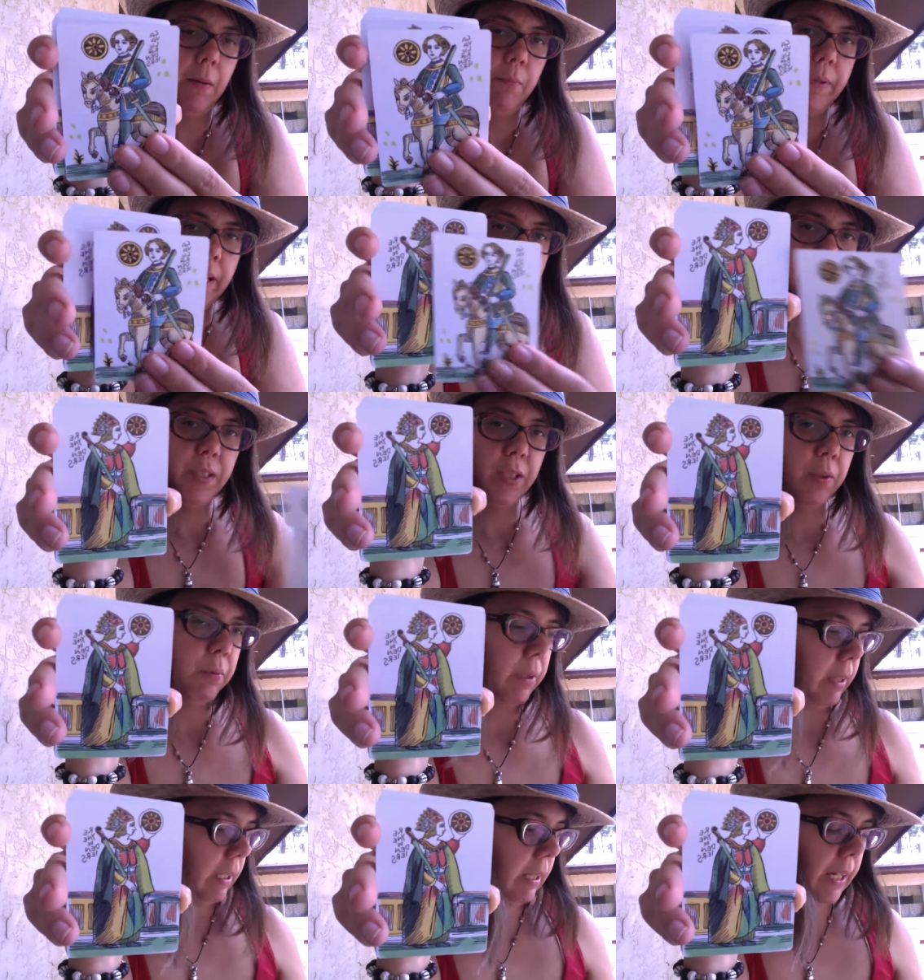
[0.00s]
But I do
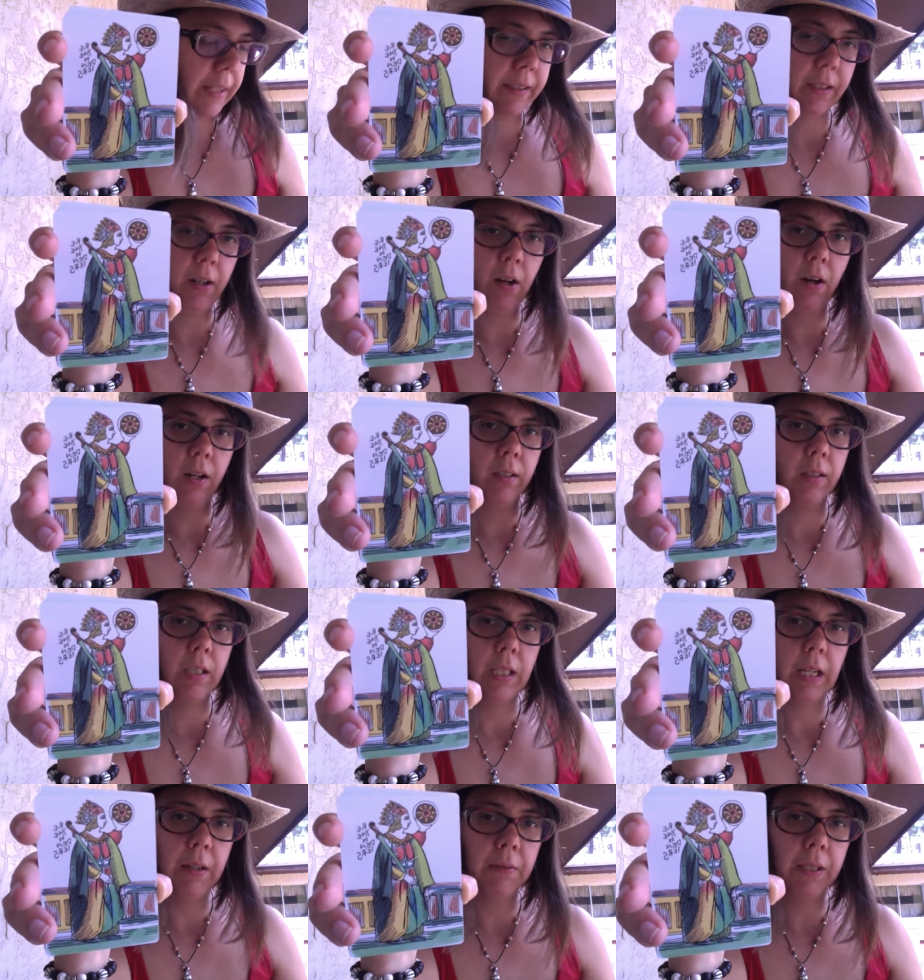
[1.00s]
really like the
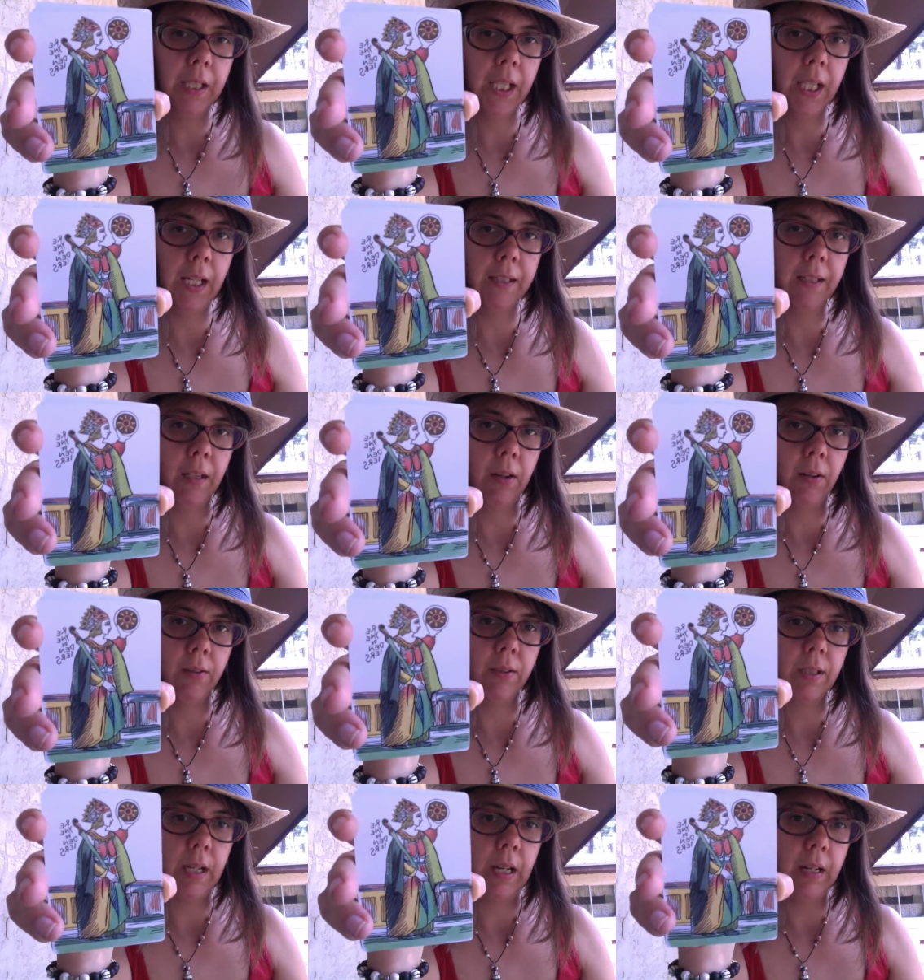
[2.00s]
art. I really like the art
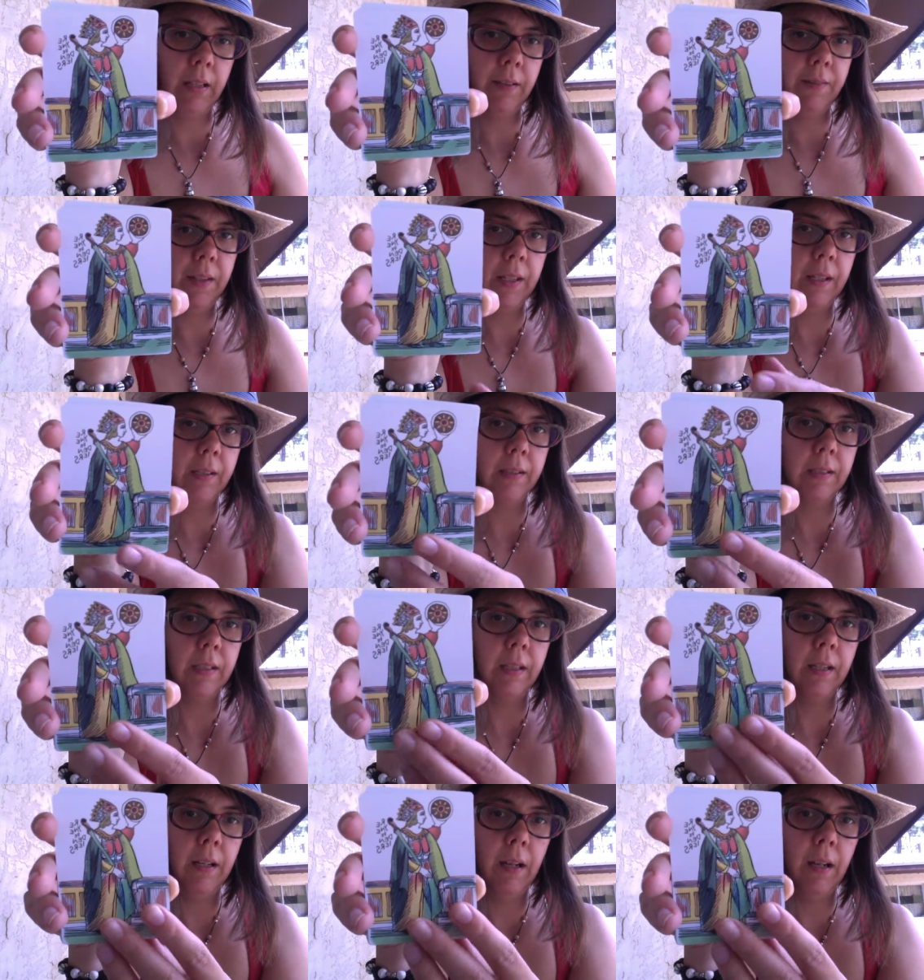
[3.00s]
style of this.